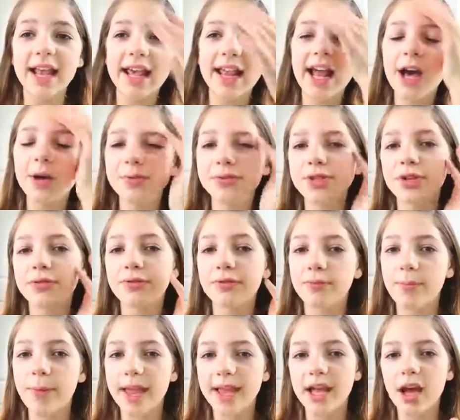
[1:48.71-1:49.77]
It helps your
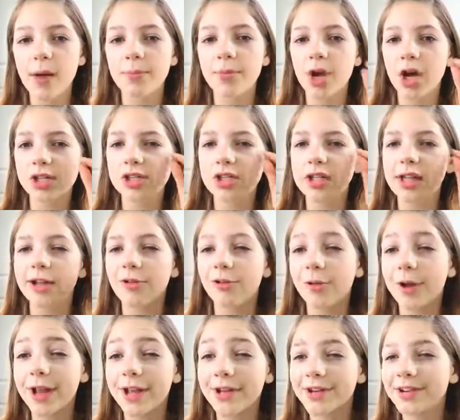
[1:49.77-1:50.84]
makeup not to like
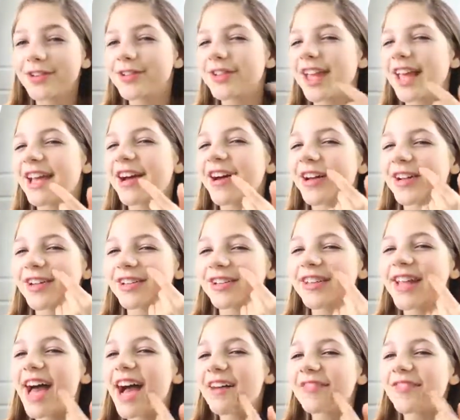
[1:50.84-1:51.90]
wrinkle like on your
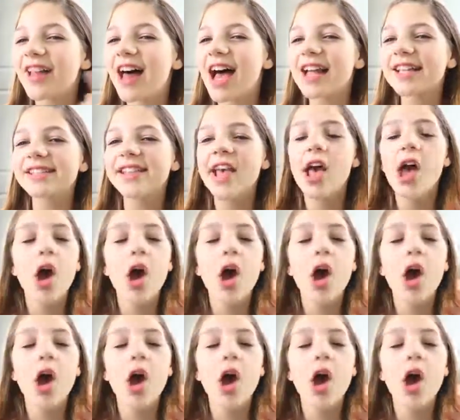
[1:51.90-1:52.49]
laugh lines